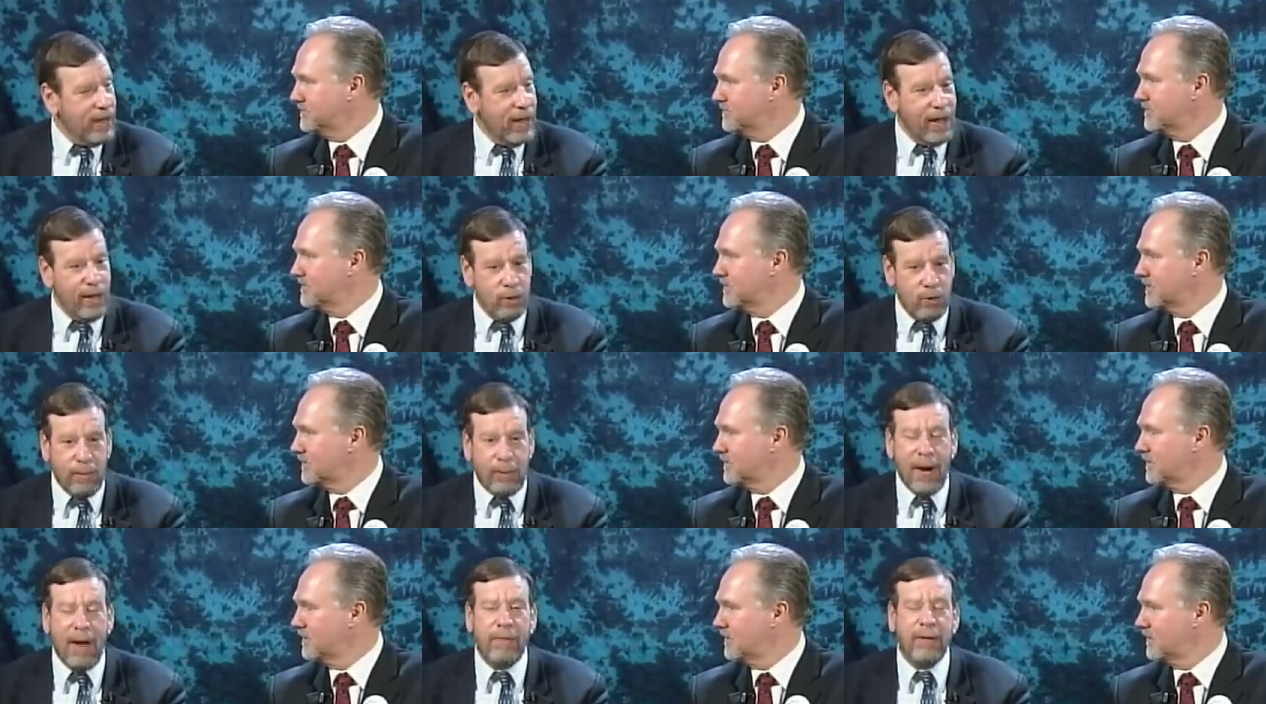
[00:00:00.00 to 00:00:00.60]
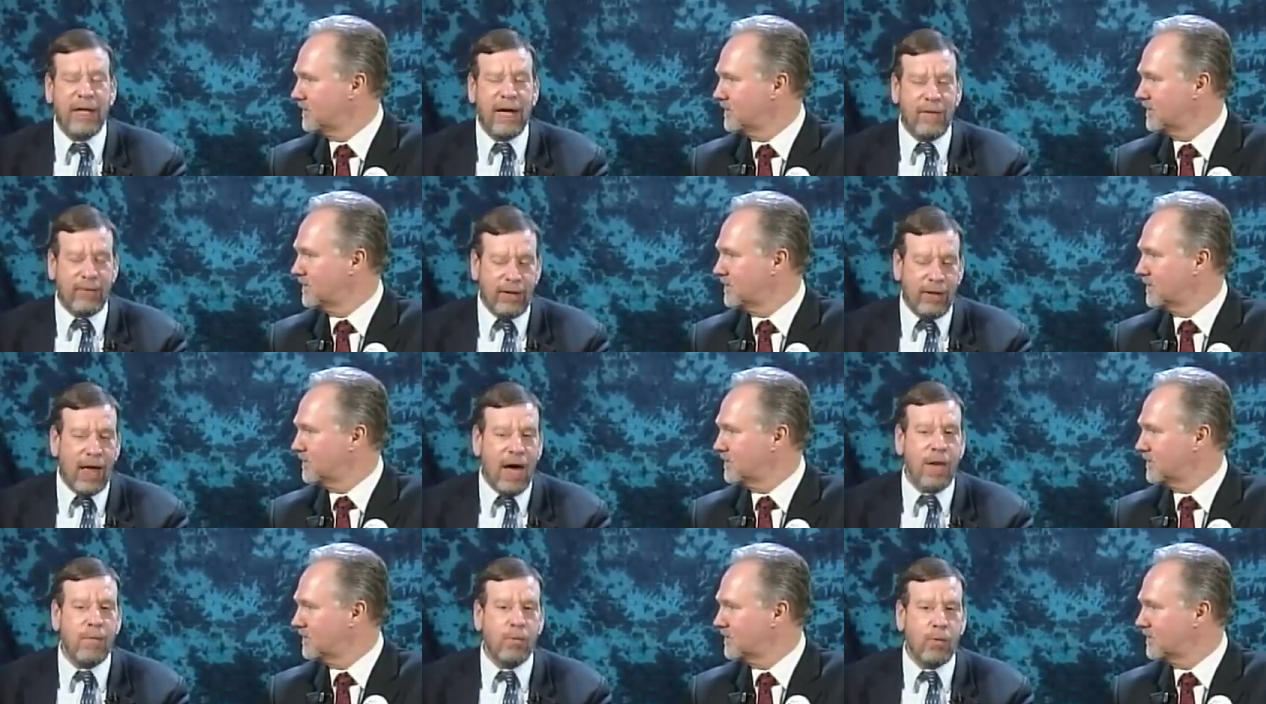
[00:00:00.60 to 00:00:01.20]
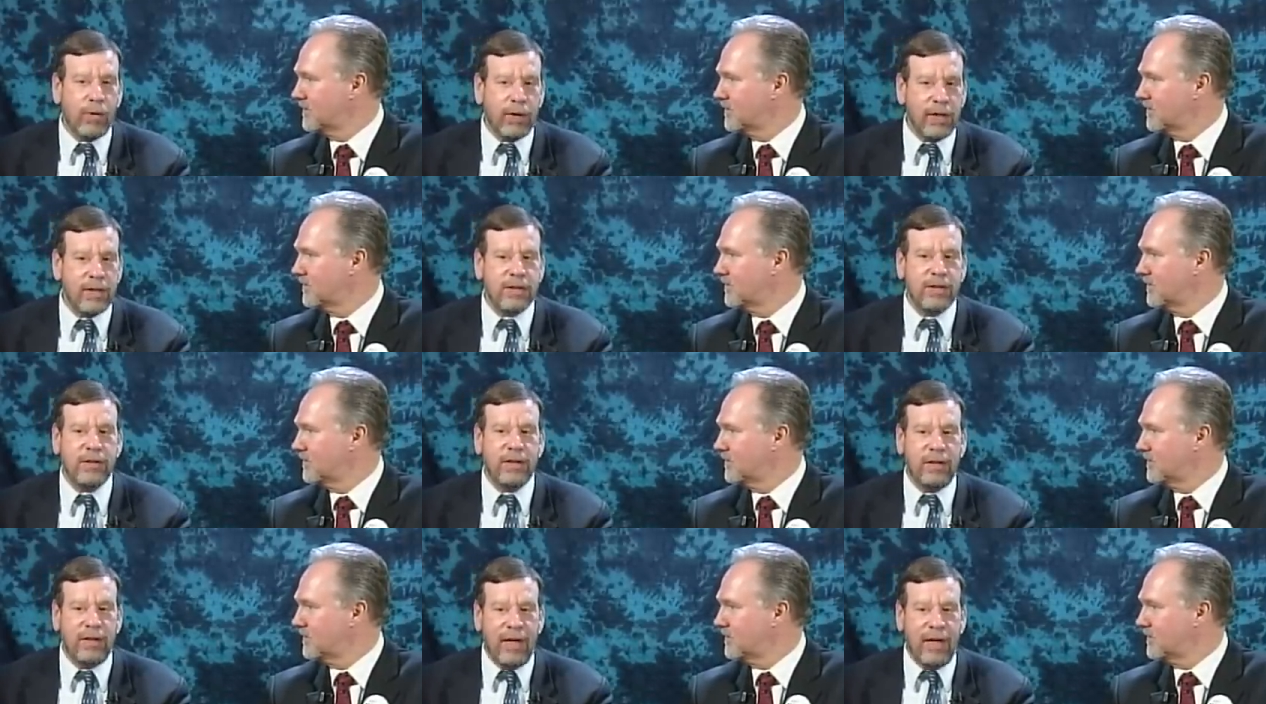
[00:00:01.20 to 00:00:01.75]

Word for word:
Speaker 1: And you probably have a lot more hits than